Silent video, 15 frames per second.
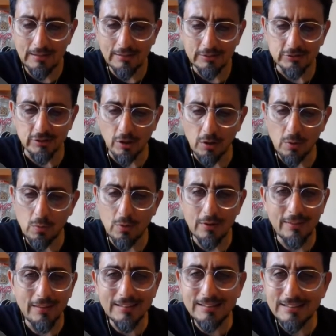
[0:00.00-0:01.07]
So
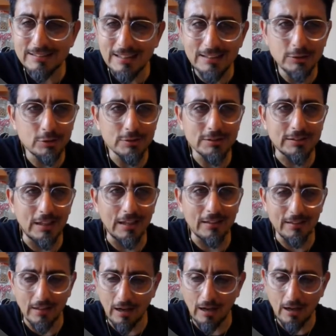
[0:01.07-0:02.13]
this is
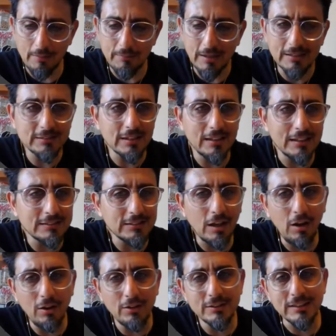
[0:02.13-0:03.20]
interesting. Let's
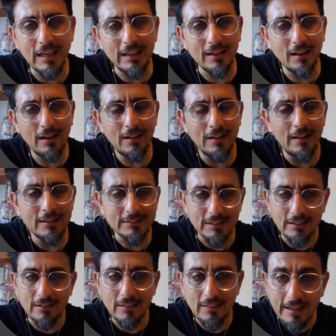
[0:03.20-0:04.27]
go and take a.
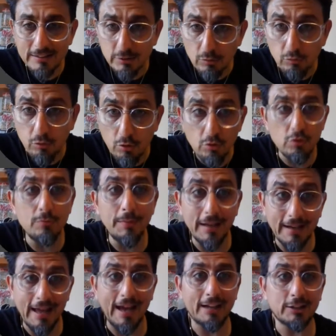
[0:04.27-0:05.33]
So there's a room in
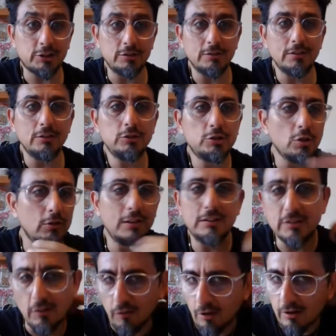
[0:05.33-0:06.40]
action, and John is
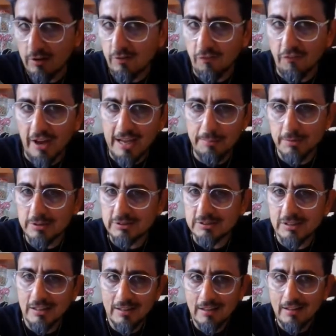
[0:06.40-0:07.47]
a very
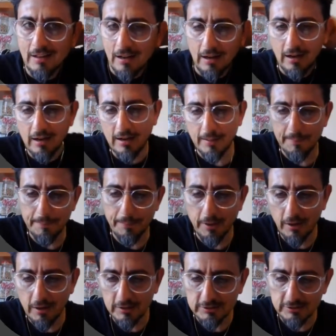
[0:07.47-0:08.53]
famous
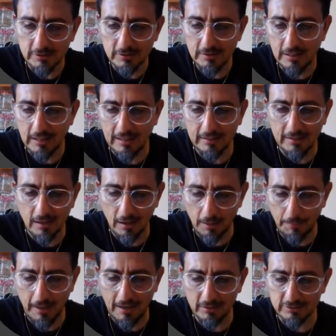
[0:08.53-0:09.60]
person in
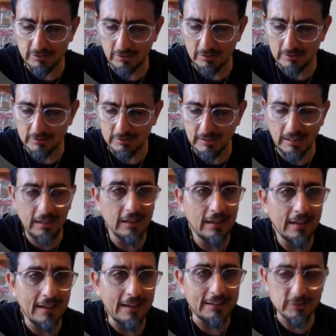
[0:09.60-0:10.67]
Clubhouse. You can see
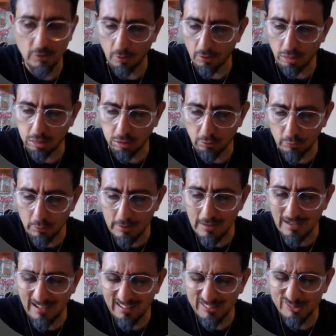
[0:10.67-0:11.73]
he's got
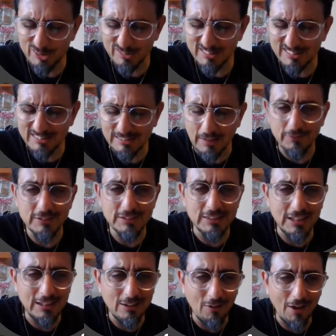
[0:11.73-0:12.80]

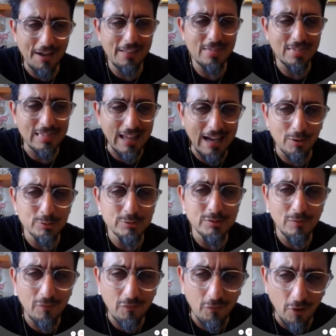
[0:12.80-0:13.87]

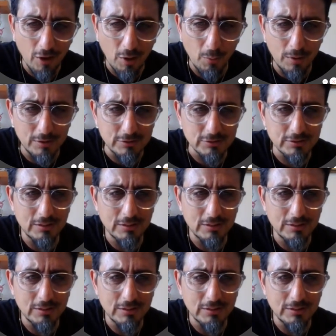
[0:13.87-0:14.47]
379,000 followers.